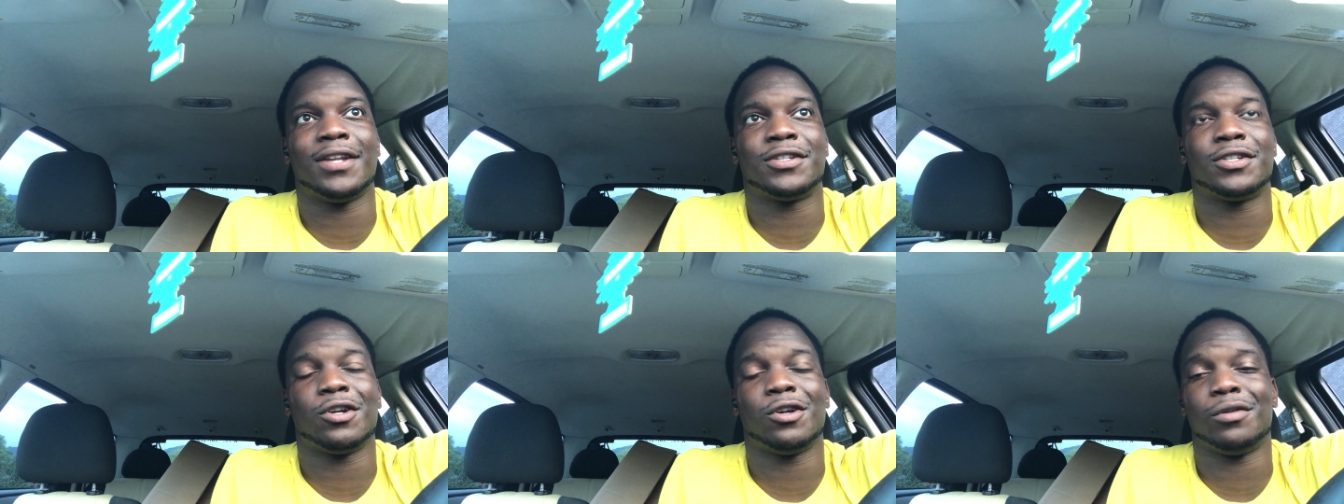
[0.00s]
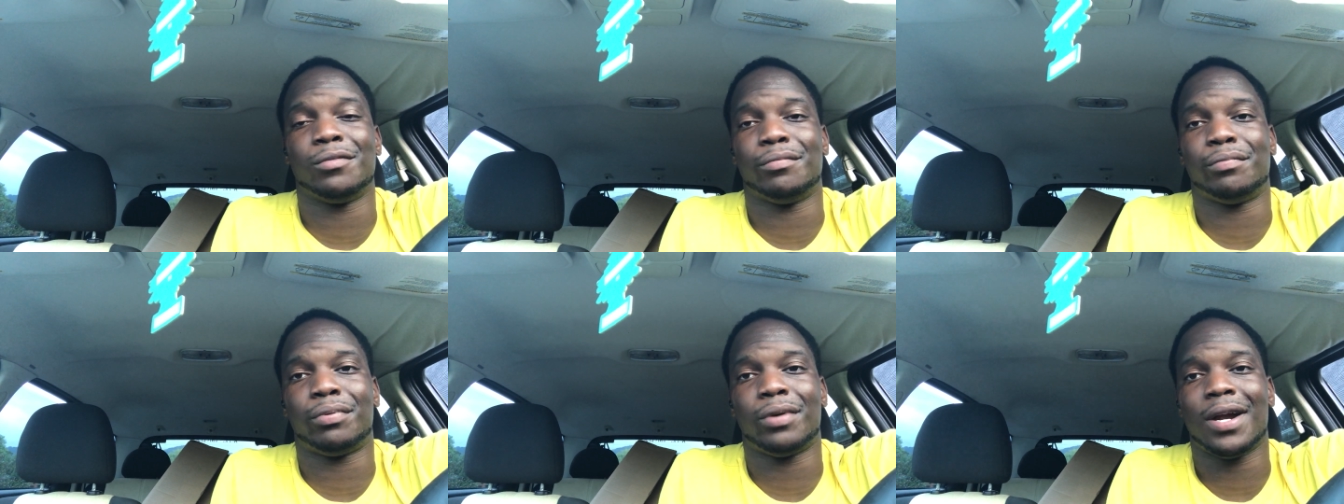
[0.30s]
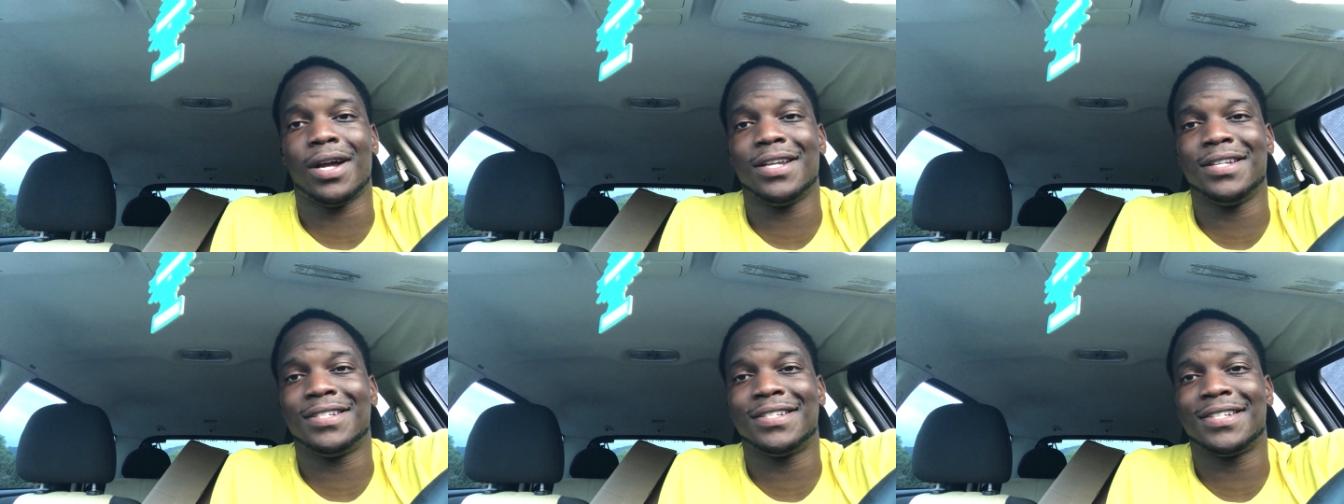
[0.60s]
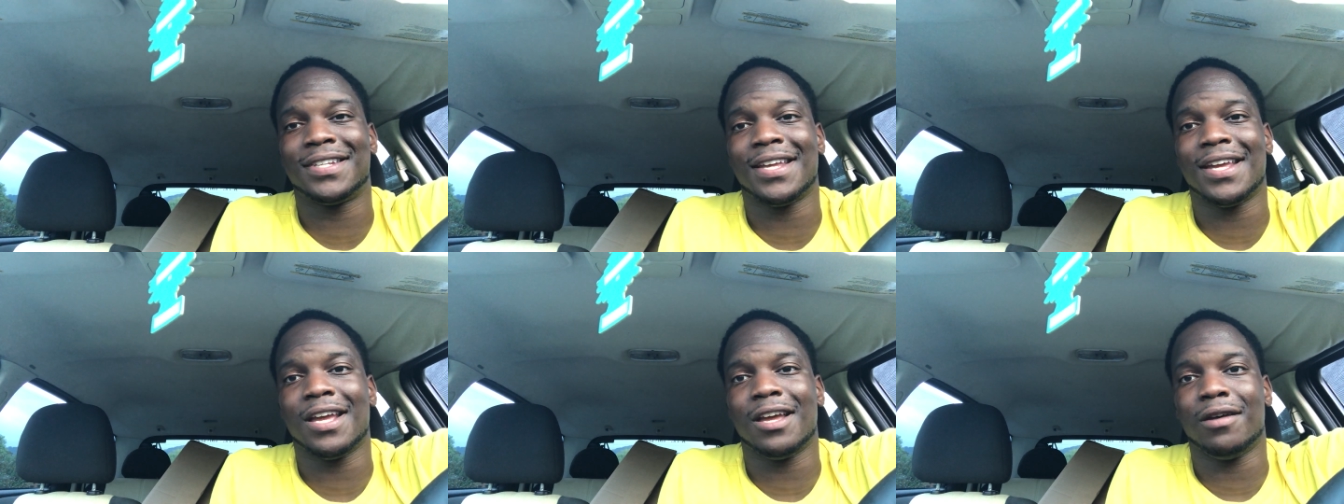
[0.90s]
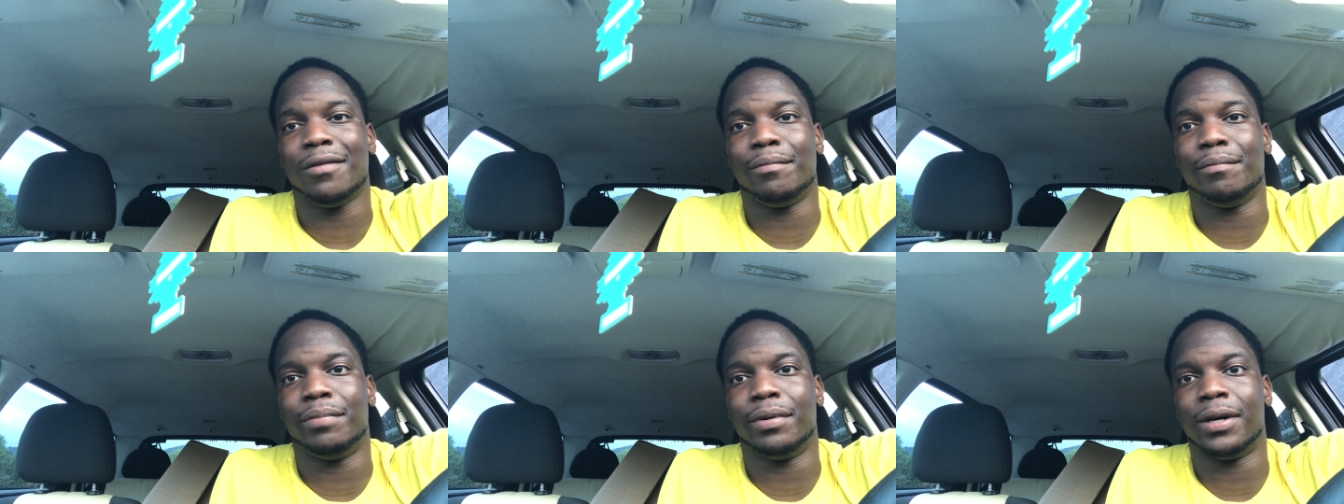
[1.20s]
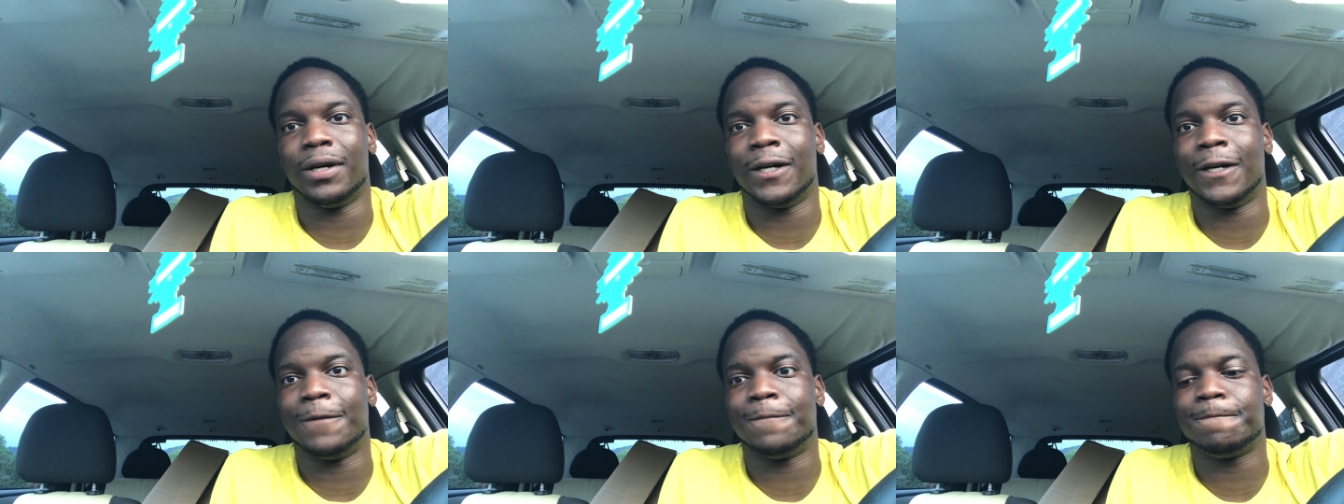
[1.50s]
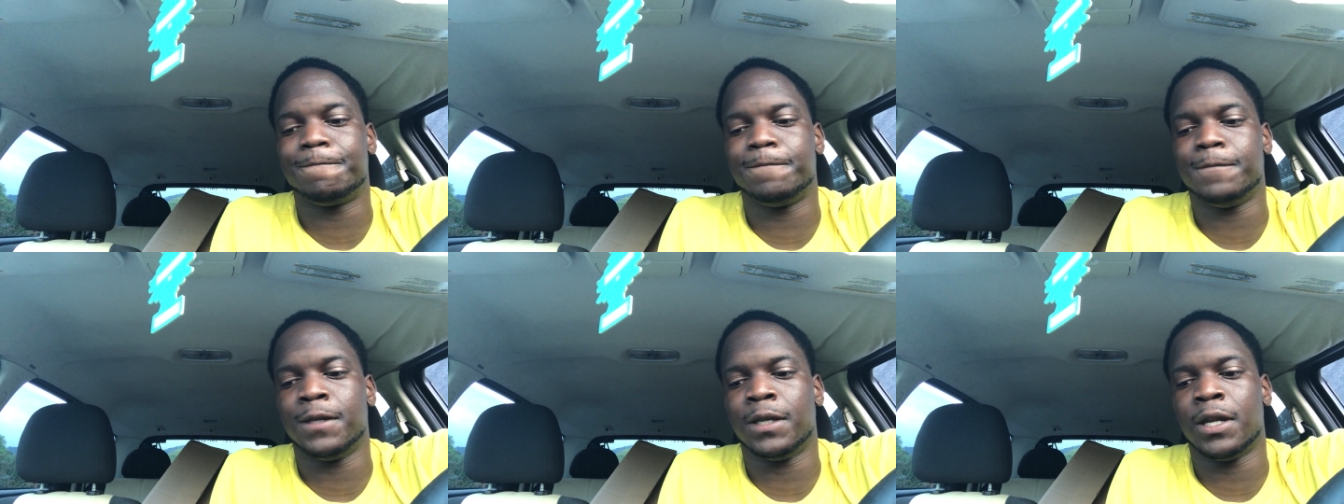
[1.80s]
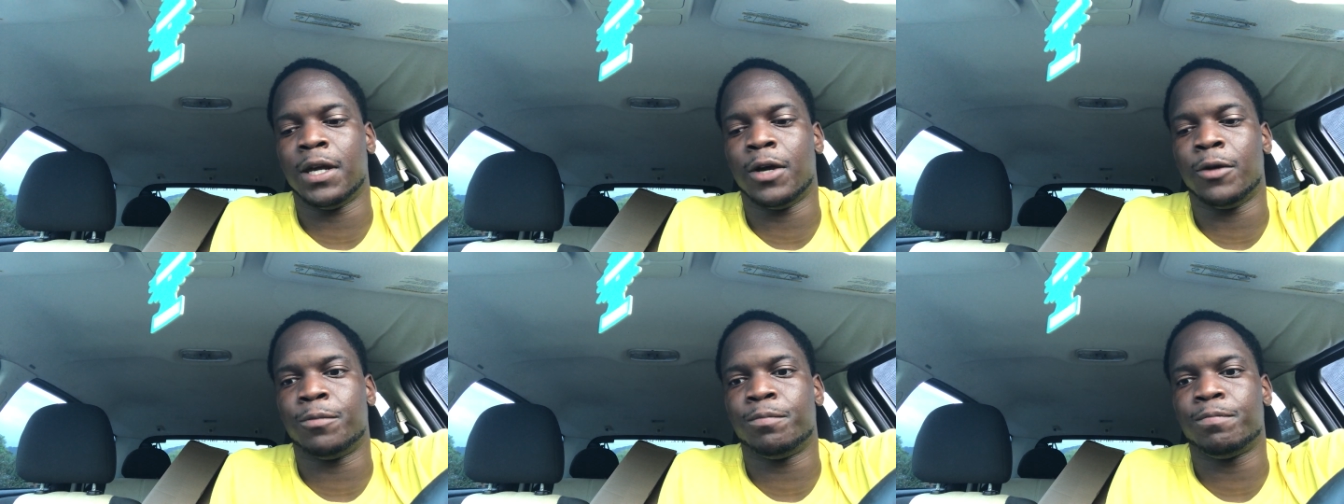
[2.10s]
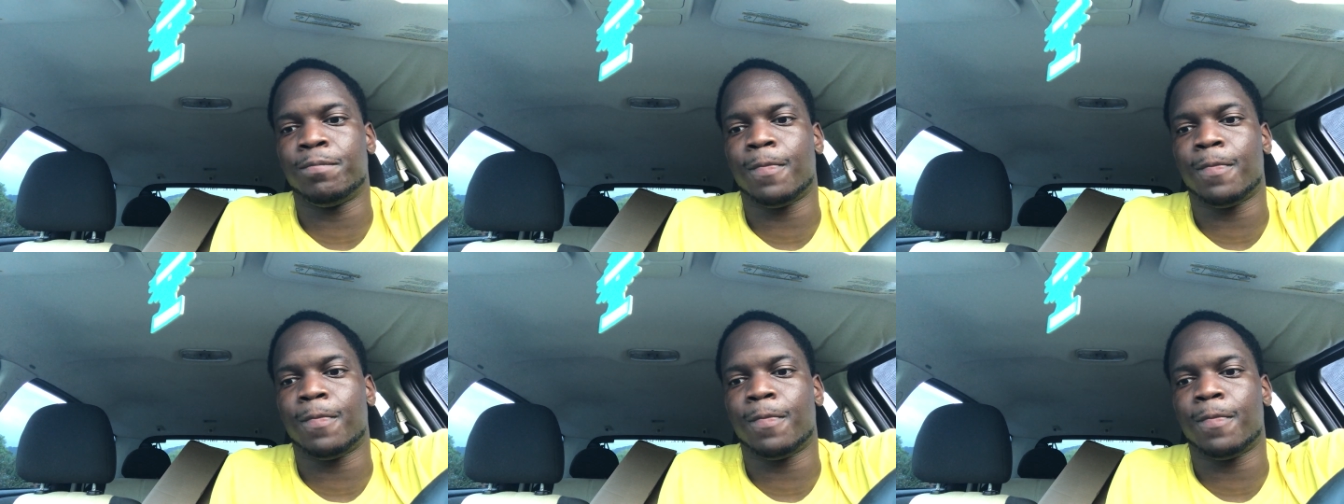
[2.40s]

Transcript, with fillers: a certain price, but you know,